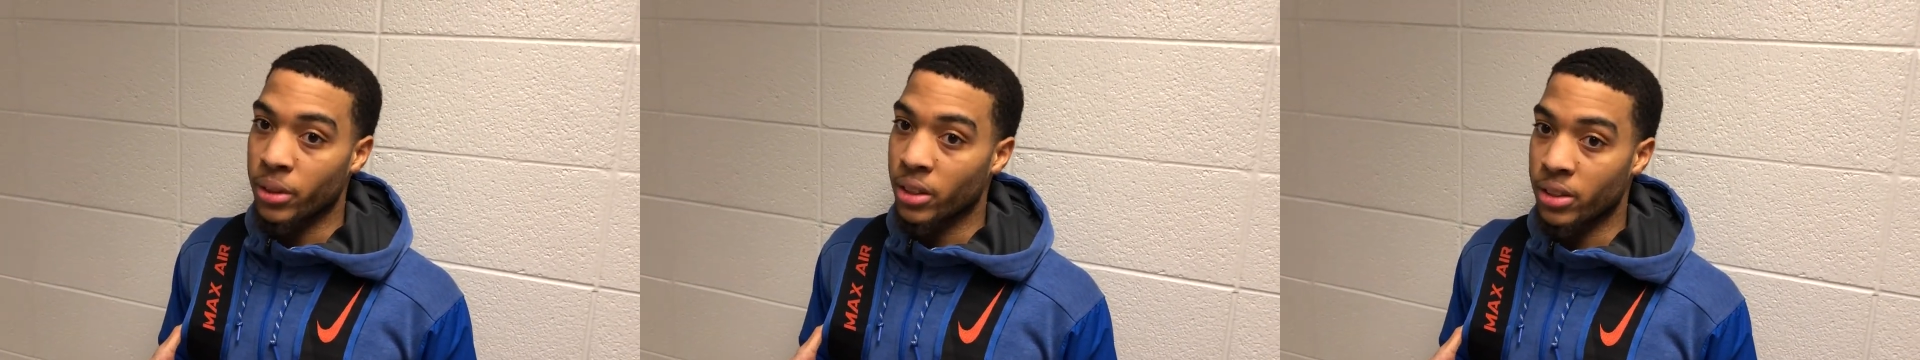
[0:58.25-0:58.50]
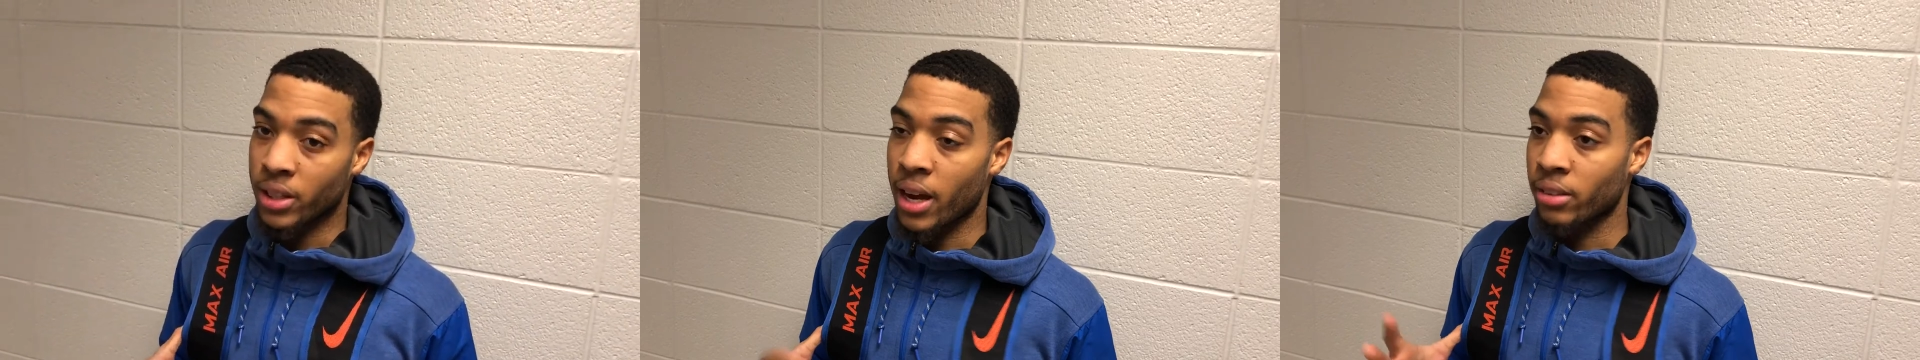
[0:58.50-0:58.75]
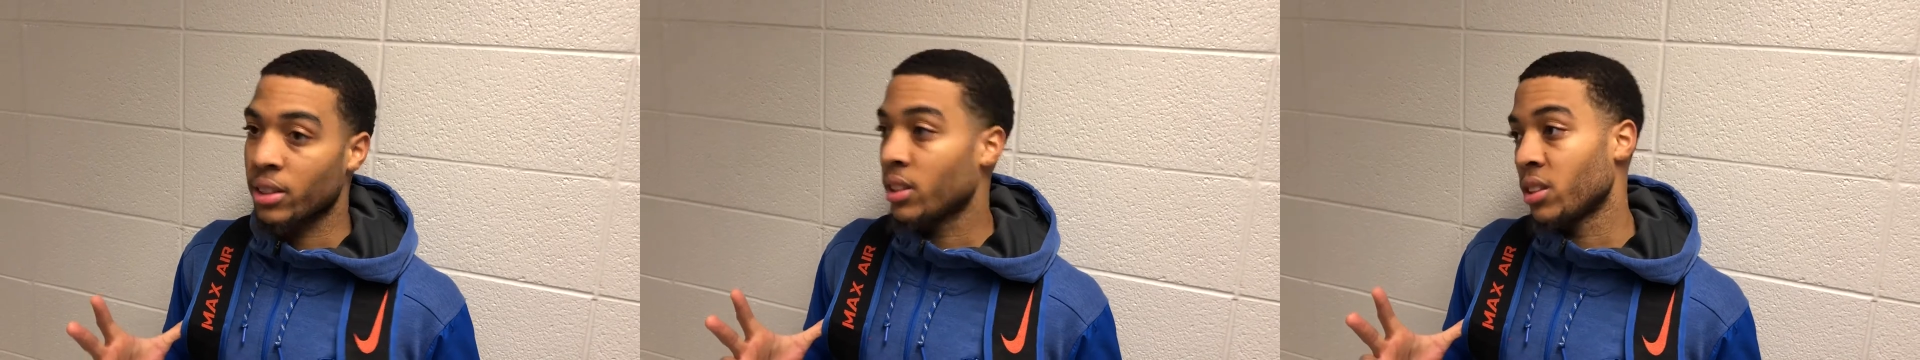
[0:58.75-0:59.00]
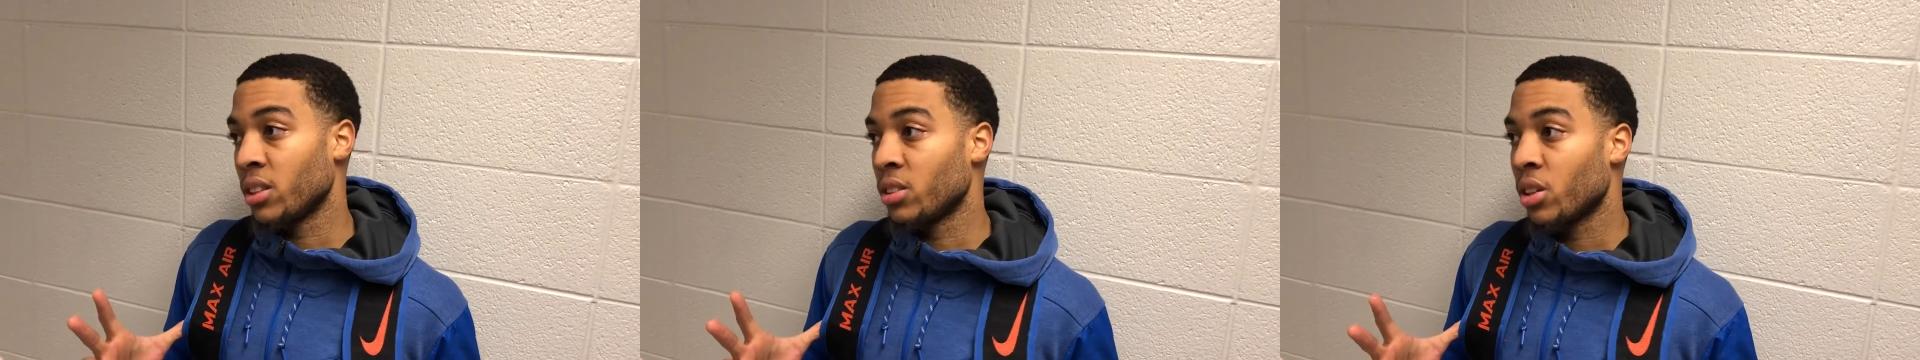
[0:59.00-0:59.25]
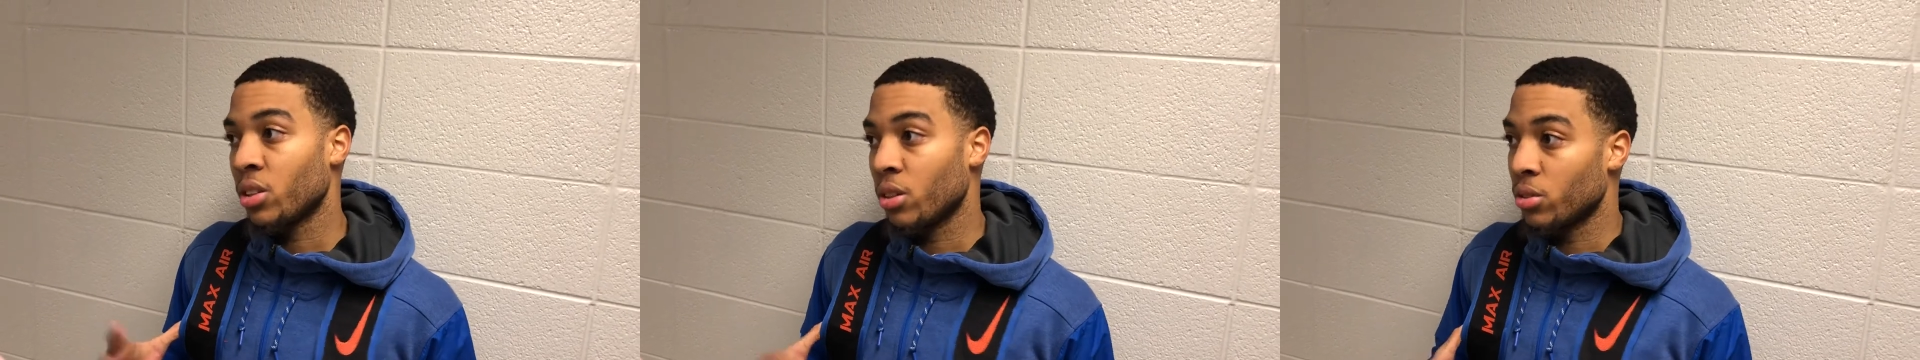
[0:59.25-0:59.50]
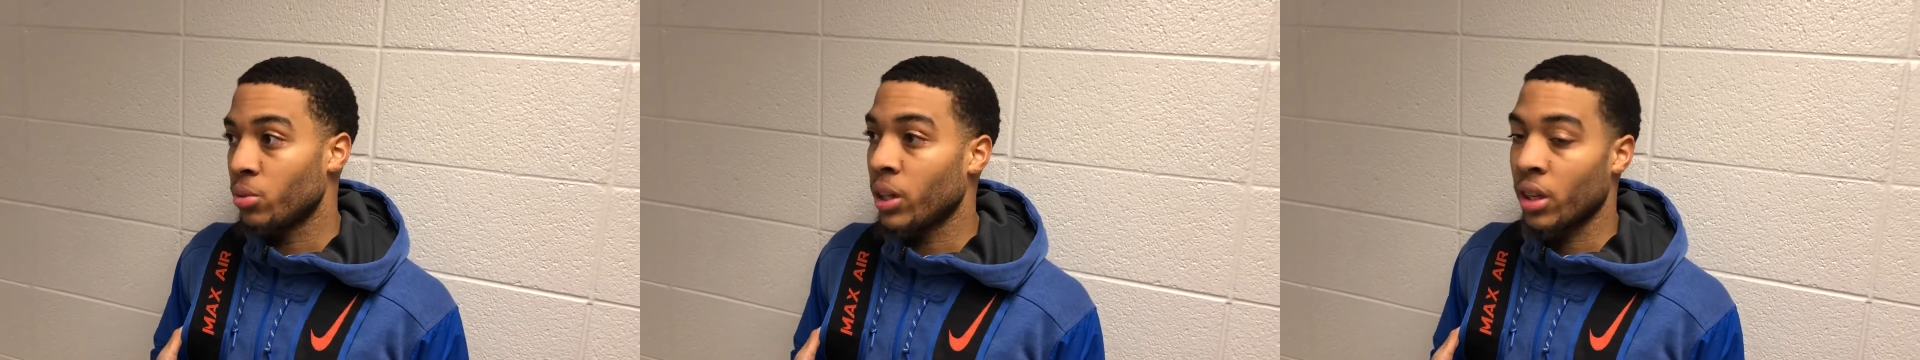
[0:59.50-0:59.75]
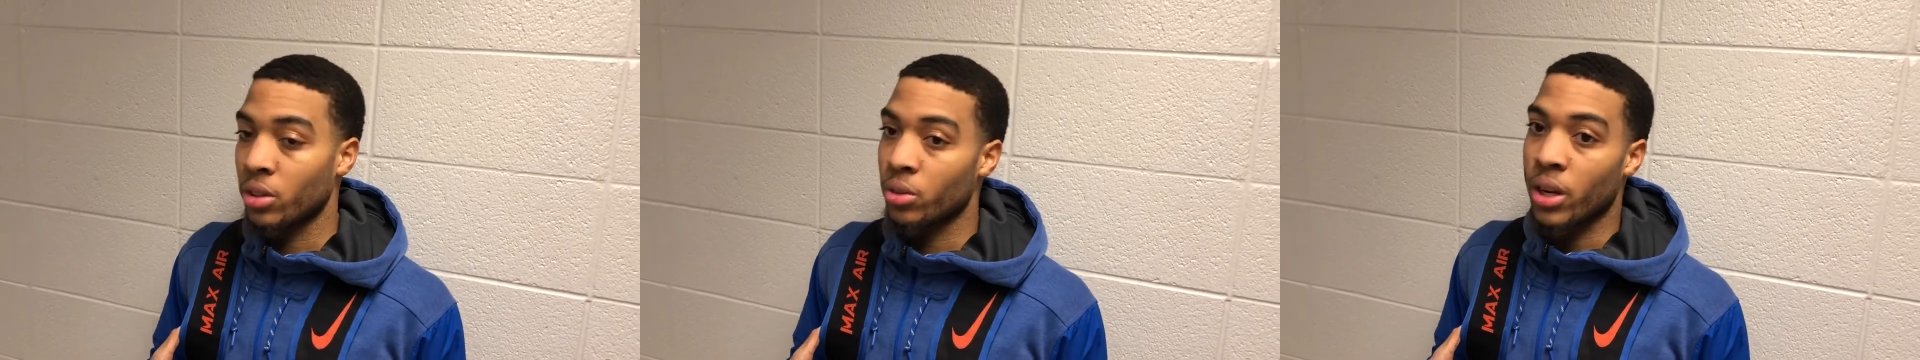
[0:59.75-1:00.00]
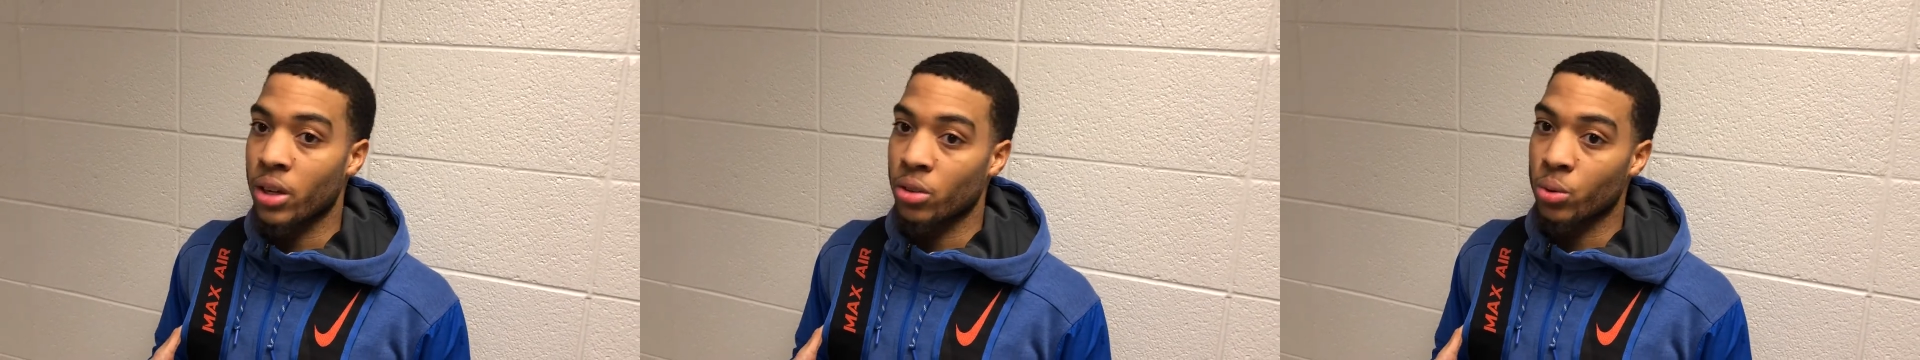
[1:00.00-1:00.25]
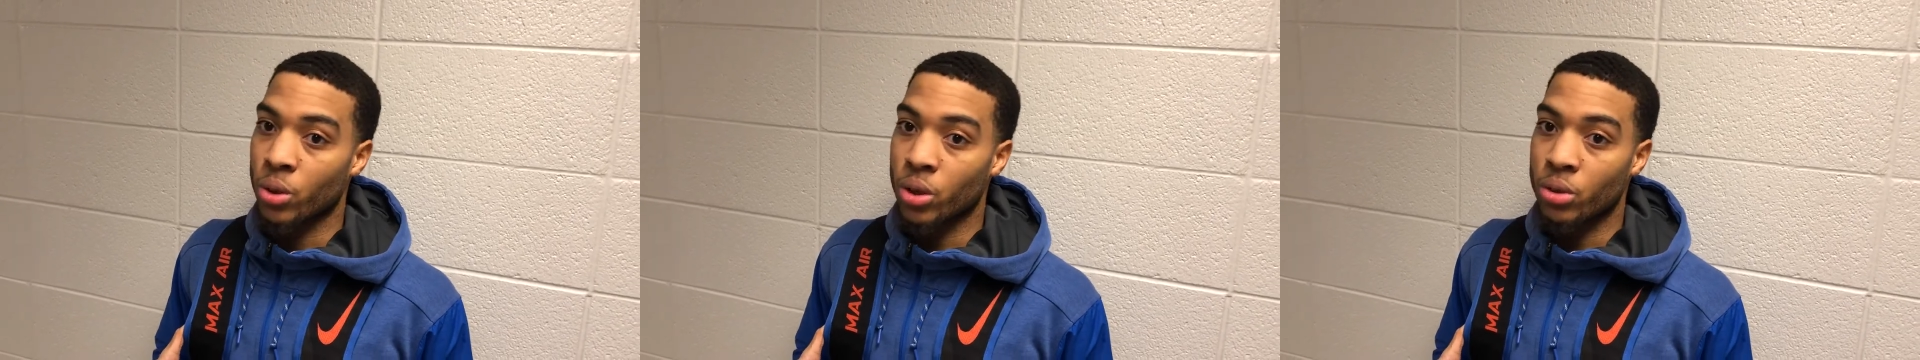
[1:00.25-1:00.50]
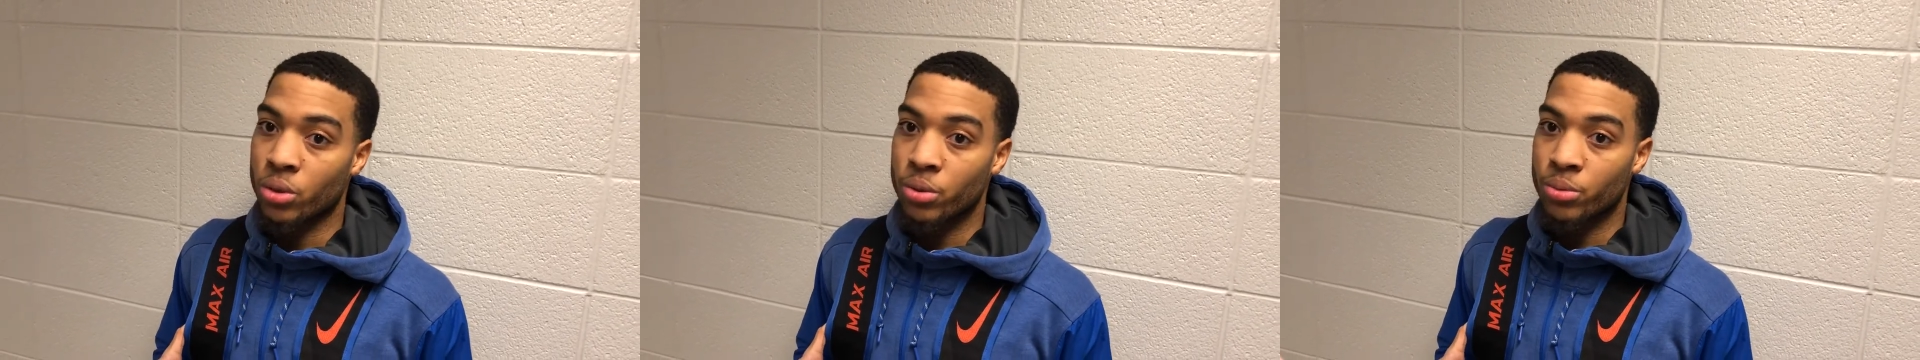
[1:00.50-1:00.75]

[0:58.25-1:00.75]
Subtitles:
And then to have 16 turnovers, we can't do that on the road.